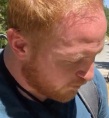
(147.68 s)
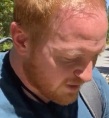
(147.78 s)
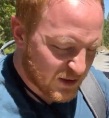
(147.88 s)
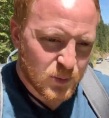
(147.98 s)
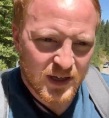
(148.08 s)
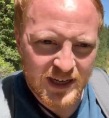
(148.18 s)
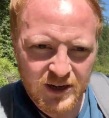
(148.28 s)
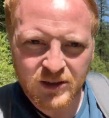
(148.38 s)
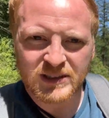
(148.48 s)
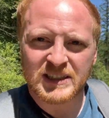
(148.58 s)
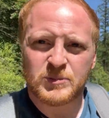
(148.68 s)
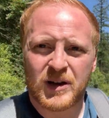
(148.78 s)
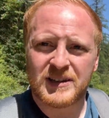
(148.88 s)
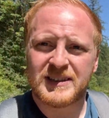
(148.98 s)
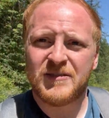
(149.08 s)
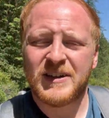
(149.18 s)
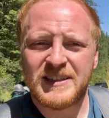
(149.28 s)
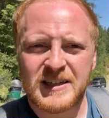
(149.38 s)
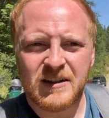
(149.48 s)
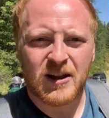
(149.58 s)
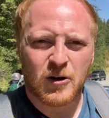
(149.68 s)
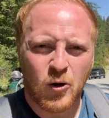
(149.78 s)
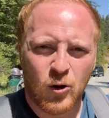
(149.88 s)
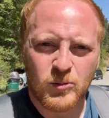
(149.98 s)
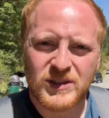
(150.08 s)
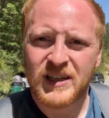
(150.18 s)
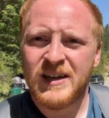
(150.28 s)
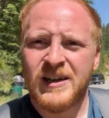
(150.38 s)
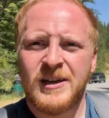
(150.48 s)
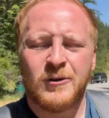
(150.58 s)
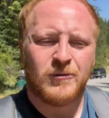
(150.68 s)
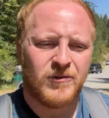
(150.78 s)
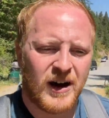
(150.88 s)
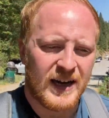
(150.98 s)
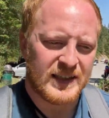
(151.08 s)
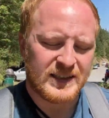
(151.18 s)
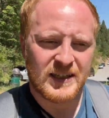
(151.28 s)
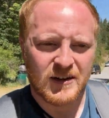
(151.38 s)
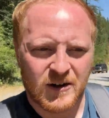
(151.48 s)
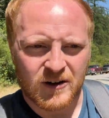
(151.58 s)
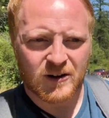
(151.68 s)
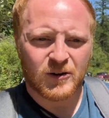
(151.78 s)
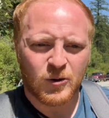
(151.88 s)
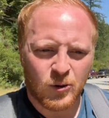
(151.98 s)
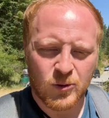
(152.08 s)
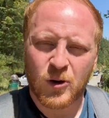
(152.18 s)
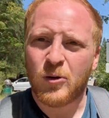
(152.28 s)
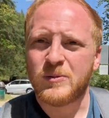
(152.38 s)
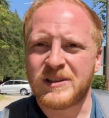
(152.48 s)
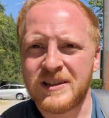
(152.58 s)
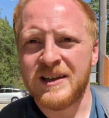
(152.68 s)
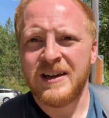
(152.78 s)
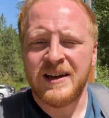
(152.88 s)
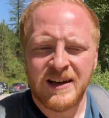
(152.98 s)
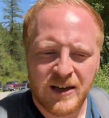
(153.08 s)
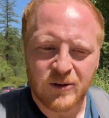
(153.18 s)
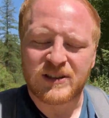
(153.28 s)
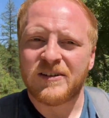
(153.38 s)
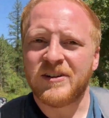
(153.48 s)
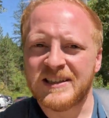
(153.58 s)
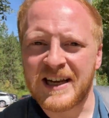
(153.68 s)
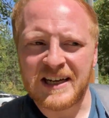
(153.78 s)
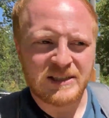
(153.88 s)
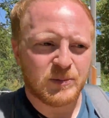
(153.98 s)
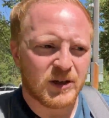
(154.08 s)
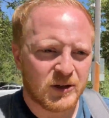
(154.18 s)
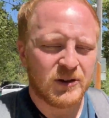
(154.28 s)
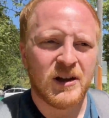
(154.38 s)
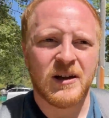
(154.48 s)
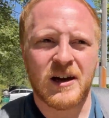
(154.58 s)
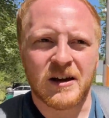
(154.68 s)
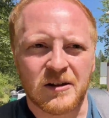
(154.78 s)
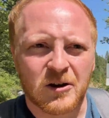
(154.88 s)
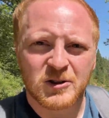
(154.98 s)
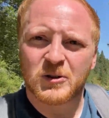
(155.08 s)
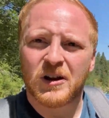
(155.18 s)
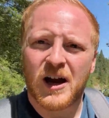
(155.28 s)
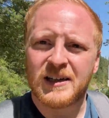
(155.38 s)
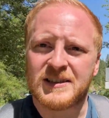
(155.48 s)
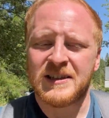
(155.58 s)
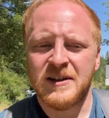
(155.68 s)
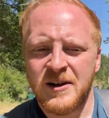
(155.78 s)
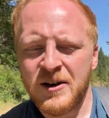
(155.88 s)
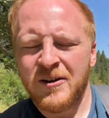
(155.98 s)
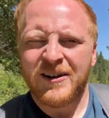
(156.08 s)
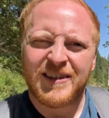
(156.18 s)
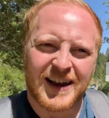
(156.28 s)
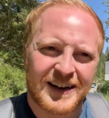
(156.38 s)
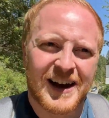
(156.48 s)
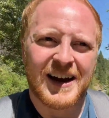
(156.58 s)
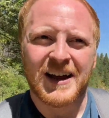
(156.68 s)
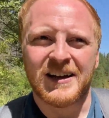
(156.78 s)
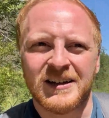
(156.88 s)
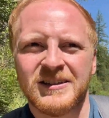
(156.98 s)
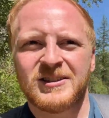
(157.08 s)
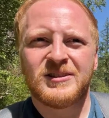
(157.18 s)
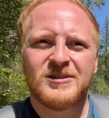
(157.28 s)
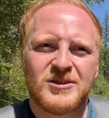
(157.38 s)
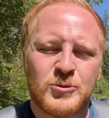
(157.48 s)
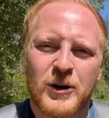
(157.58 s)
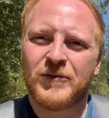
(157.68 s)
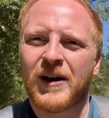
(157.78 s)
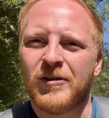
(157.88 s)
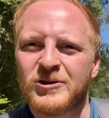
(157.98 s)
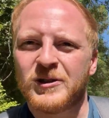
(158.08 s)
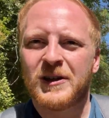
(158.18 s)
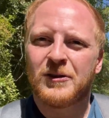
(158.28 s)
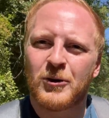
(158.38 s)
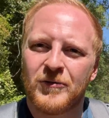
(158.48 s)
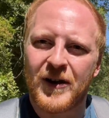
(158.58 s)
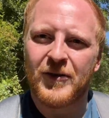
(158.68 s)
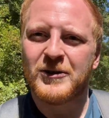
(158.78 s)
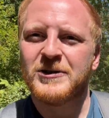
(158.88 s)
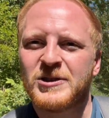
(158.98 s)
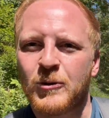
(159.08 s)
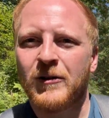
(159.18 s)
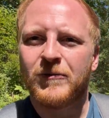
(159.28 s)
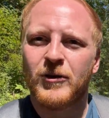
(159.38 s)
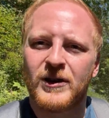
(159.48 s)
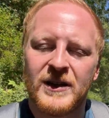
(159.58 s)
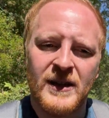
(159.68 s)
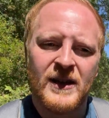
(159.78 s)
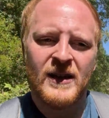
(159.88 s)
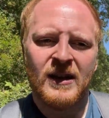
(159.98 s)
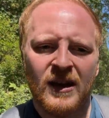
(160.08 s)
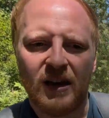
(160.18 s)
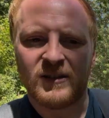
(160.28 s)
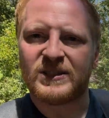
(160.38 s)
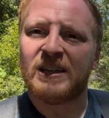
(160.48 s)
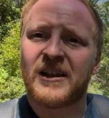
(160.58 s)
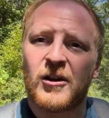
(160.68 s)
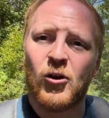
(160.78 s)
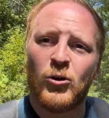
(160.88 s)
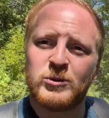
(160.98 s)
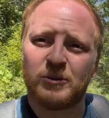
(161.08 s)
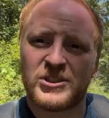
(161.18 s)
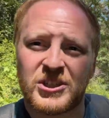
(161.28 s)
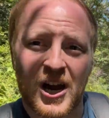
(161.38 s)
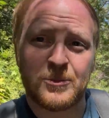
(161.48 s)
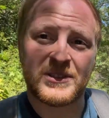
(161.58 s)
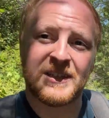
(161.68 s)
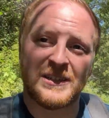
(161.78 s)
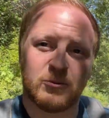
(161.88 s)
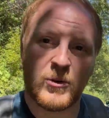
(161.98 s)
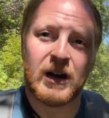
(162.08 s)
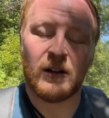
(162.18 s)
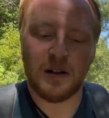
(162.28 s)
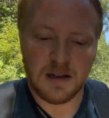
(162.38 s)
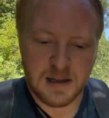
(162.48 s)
It's been here since about the 70s. A lot of homes you'll find are older homes, 70s, 80s build, larger lots, and that kind of 2,500 to 3,500 square foot. I see a lot of homes with shops as well.